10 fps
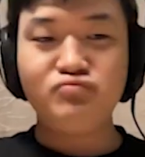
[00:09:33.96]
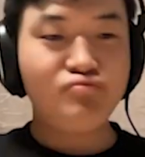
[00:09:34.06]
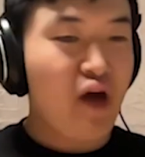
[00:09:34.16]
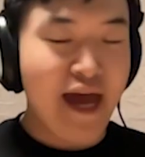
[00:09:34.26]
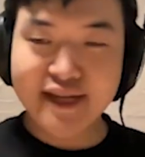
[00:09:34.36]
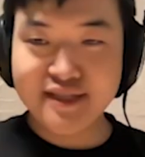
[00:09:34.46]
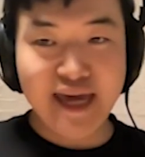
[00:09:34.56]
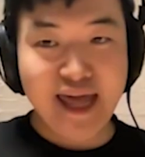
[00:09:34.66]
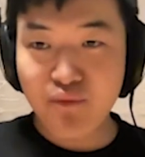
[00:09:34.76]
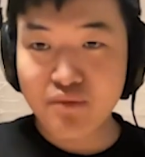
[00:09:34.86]
I could
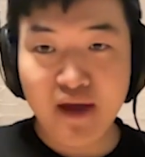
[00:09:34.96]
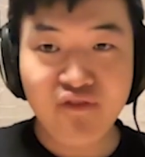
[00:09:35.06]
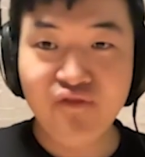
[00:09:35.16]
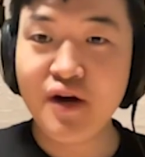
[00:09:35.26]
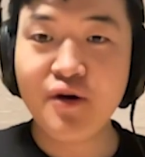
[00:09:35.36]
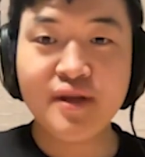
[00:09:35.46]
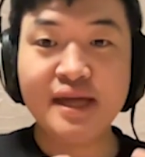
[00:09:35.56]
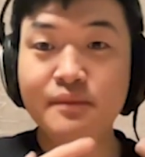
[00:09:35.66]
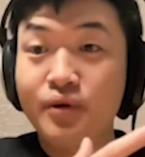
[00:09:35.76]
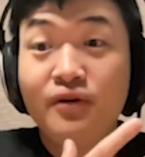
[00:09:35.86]
scan it with my phone and
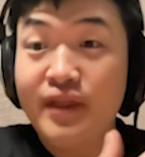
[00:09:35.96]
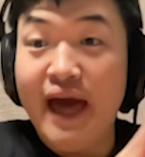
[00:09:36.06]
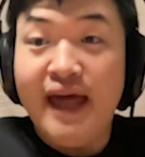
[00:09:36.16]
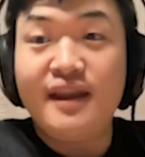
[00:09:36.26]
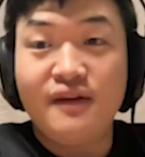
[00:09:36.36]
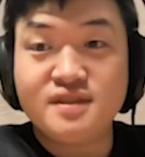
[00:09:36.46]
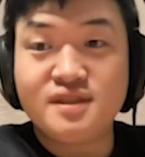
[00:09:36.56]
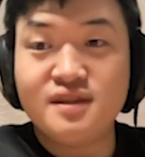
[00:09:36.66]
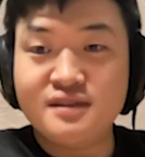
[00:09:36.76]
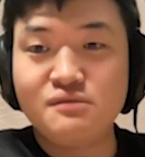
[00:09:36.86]
then pull that
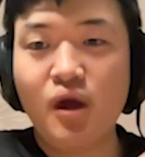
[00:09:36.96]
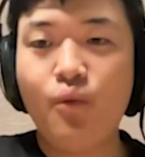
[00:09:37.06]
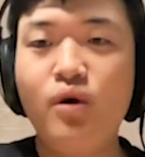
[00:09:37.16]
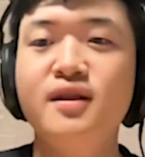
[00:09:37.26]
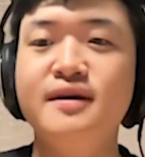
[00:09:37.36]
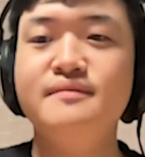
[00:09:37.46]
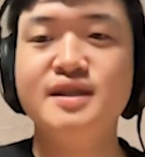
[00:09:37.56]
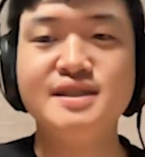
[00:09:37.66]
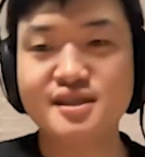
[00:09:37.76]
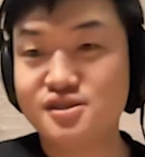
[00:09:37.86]
NFT into my wallet.
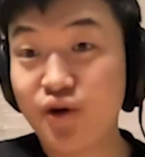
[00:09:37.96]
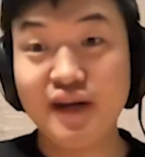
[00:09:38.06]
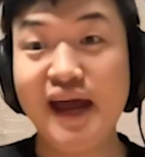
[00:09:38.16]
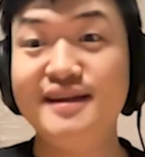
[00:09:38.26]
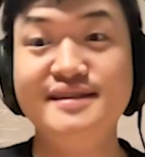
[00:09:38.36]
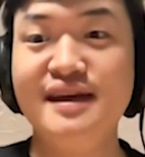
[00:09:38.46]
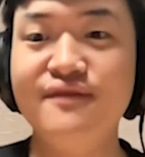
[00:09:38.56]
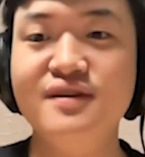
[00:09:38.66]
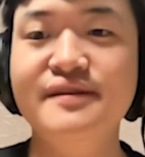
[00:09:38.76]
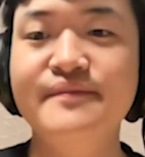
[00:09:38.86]
Let's say it's token ID
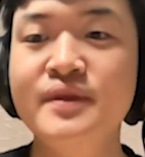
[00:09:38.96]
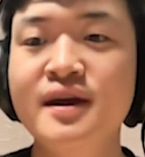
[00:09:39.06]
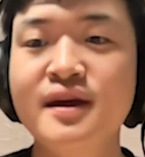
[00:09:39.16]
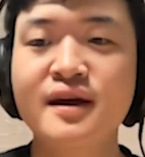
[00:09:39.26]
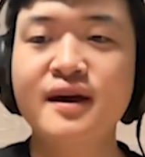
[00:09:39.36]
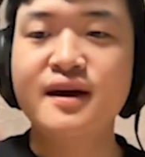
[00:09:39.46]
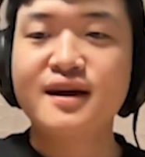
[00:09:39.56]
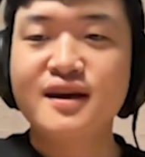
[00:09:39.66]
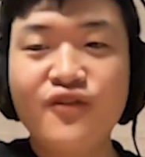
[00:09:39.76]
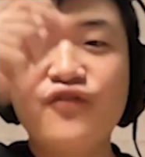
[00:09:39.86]
7.
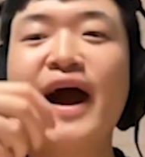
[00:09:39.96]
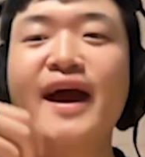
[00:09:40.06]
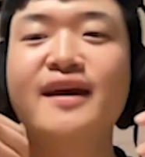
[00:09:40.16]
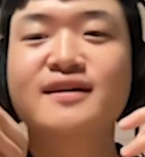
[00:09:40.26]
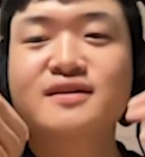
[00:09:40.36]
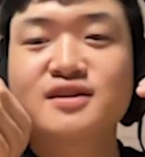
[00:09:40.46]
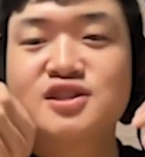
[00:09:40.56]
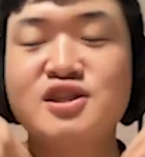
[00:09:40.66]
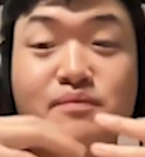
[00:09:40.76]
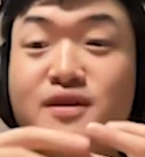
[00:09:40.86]
If I
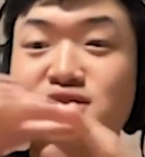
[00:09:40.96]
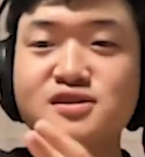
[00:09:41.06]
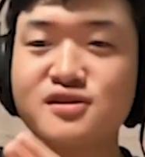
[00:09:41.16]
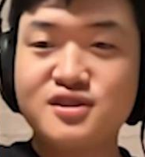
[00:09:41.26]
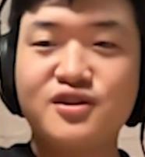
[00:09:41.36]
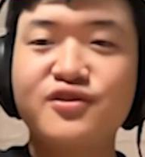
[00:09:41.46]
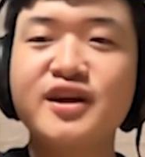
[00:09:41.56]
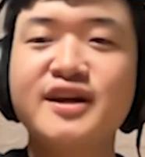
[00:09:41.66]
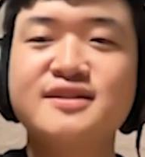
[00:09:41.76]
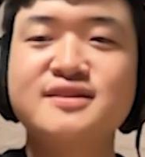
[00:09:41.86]
ship this shirt to
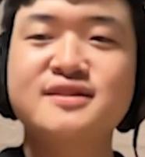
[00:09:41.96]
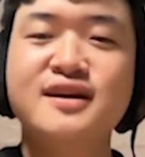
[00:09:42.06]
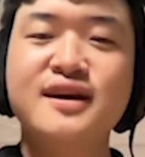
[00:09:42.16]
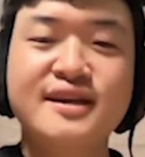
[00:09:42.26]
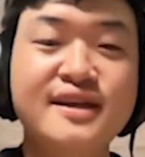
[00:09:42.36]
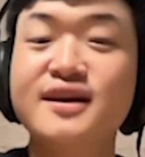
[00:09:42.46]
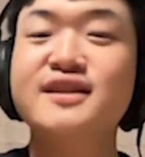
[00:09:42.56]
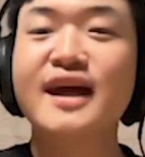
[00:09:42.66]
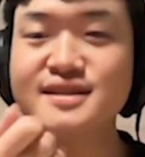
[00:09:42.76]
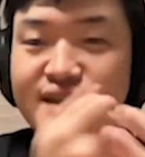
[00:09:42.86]
Chris, he could
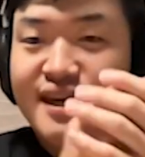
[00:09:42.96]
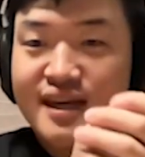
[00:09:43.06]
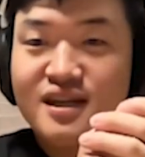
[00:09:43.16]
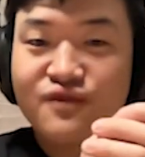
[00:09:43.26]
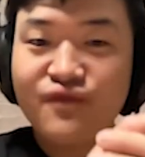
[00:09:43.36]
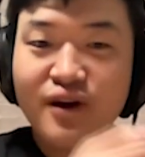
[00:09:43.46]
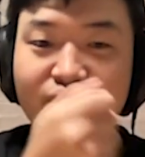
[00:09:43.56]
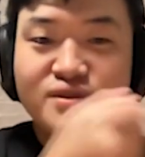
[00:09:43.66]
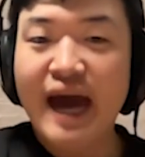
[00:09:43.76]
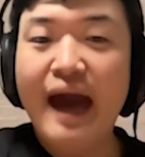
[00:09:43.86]
then take his
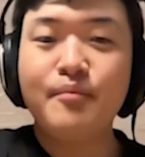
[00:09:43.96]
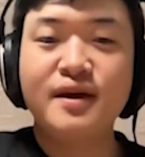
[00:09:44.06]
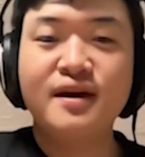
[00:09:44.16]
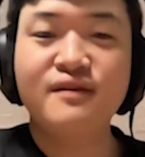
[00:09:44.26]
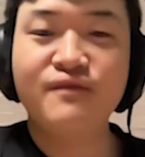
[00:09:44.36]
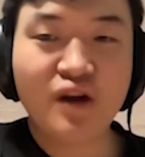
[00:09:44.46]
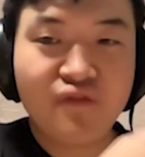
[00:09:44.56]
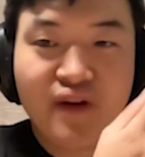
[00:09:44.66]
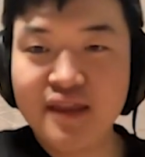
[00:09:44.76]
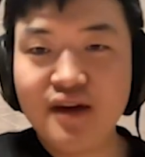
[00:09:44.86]
phone, tap it,
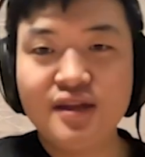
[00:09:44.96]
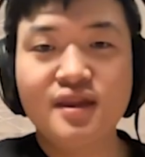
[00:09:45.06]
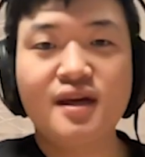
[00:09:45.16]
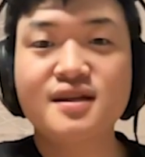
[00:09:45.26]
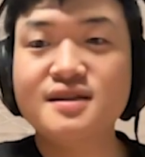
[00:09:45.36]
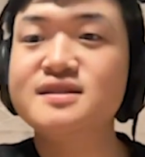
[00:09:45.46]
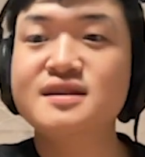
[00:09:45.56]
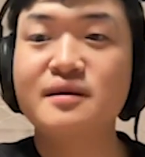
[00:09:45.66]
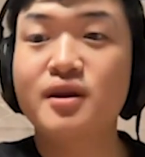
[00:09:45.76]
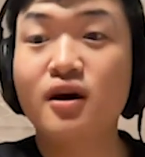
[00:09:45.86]
verify the
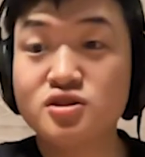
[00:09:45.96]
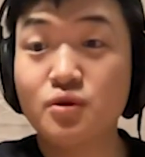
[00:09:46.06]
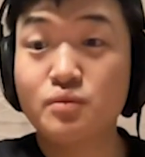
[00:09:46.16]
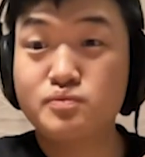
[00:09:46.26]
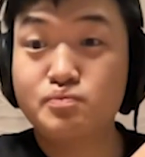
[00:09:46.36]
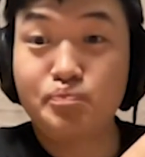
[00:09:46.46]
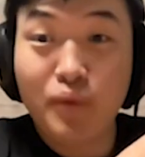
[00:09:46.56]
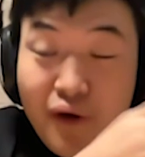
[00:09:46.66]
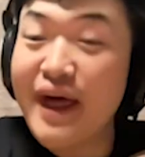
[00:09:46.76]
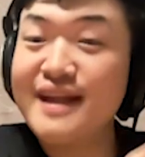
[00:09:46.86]
authenticity, but also
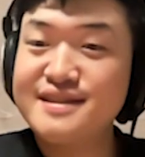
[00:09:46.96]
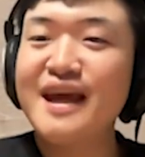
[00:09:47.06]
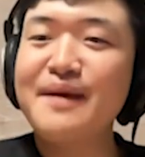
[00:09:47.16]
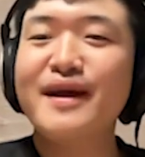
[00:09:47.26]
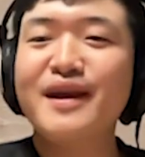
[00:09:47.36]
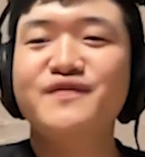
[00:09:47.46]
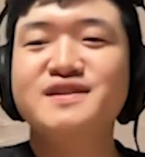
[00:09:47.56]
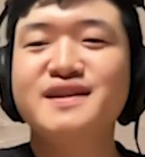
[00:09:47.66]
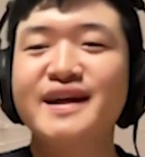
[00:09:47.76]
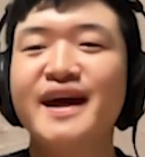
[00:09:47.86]
pull that same
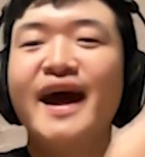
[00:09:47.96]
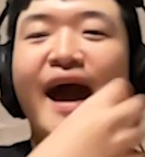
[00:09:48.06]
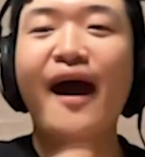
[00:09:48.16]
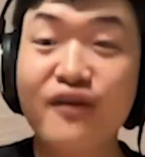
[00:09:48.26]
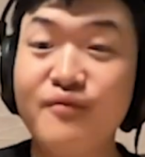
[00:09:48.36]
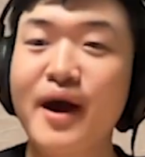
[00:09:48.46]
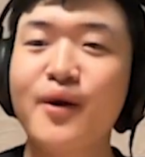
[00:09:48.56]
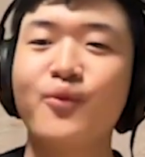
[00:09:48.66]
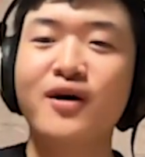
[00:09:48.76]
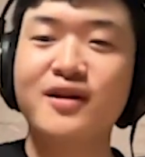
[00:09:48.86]
NFT out of my
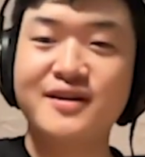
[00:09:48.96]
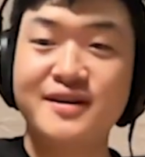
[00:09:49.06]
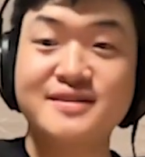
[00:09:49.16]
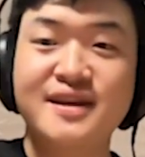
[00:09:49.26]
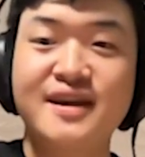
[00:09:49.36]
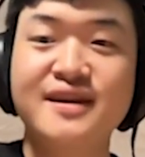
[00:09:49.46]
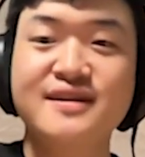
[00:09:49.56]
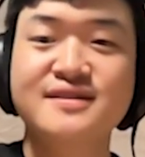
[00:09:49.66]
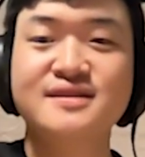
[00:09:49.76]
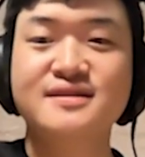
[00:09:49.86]
wallet and into
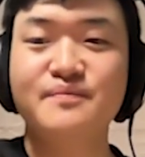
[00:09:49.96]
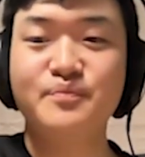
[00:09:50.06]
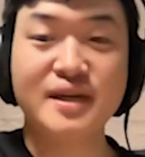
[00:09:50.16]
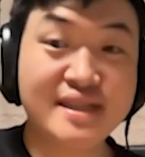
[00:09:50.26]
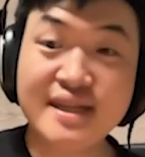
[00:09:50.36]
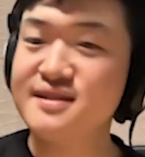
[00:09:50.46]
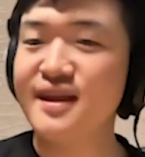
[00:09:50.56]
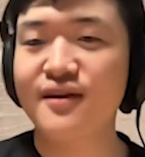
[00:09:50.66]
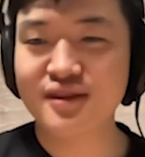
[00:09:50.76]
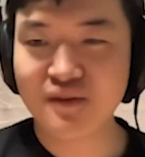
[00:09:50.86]
his, because he's
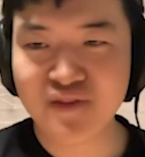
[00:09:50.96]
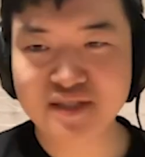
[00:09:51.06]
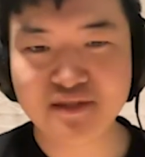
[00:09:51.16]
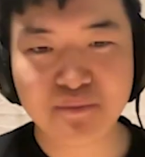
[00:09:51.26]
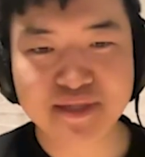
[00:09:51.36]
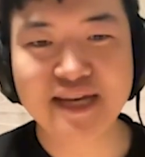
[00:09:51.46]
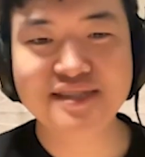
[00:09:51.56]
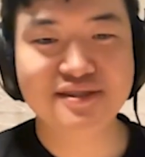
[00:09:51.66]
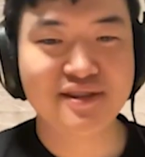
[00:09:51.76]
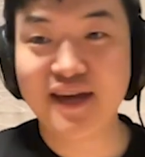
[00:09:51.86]
now the new physical
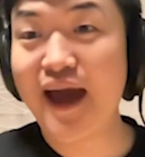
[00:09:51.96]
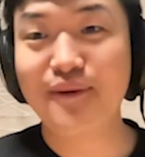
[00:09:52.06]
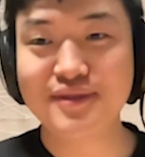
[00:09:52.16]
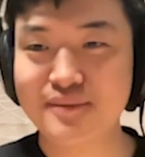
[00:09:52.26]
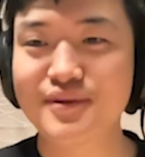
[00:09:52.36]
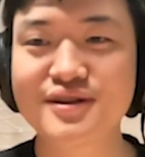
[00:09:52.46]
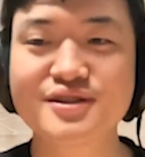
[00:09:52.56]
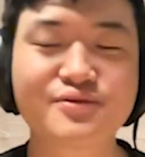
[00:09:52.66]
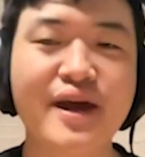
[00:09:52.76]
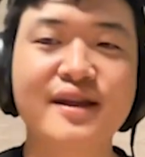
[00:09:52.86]
possessor, the guy with the
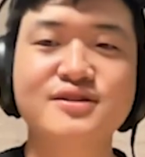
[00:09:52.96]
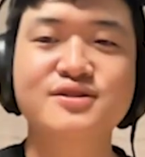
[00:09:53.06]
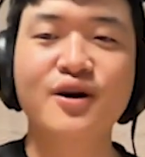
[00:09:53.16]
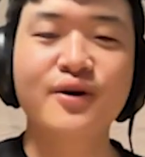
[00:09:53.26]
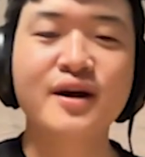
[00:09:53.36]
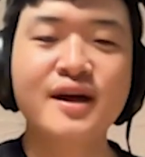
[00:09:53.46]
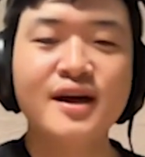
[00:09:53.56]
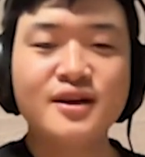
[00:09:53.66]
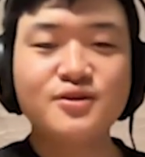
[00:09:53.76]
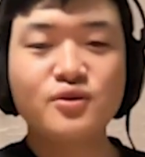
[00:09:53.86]
merch, right? And so
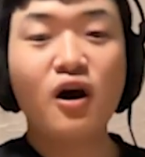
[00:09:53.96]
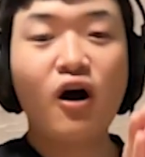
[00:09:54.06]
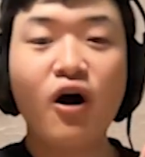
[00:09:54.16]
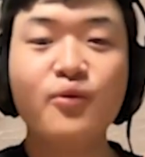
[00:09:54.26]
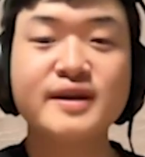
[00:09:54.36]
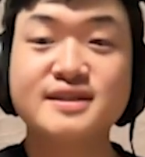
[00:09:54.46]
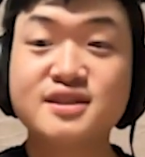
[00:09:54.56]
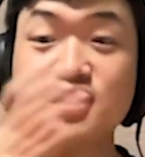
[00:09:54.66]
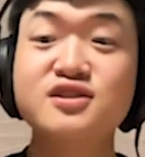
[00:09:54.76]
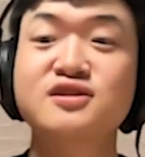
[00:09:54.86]
you could always
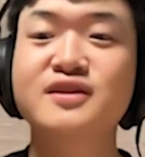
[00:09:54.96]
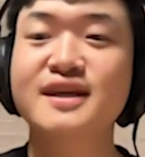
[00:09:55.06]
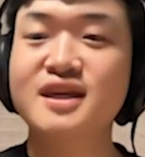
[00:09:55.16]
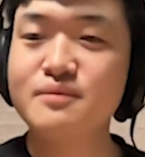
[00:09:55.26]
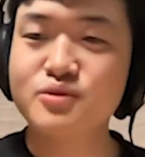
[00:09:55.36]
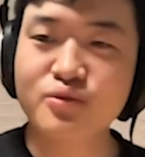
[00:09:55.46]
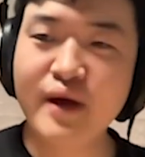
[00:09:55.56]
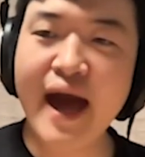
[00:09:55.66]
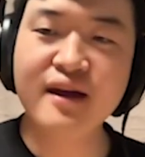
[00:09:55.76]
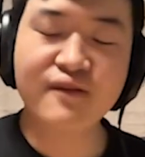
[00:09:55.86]
digitally keep
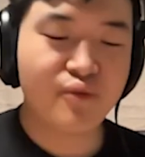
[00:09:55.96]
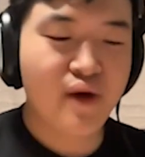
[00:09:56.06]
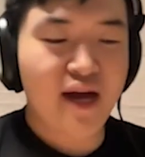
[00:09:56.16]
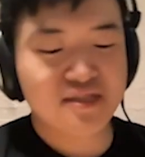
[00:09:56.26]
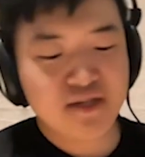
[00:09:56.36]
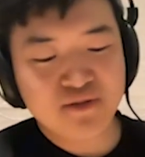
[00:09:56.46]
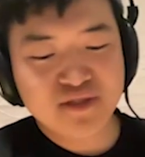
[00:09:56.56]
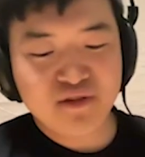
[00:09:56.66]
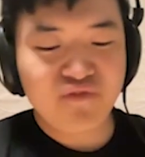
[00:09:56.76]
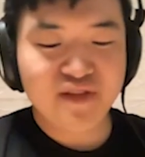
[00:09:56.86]
track of who actually
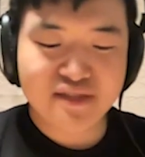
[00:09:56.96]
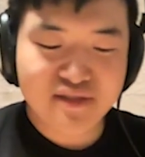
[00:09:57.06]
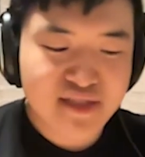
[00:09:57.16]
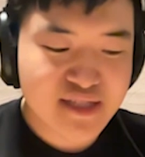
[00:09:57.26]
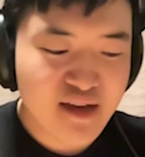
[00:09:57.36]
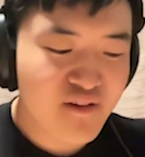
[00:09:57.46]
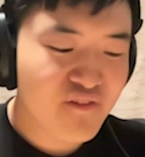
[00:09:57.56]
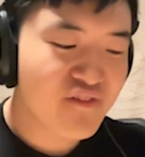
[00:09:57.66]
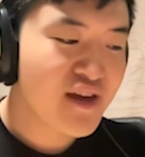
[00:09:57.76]
owns your physical stuff.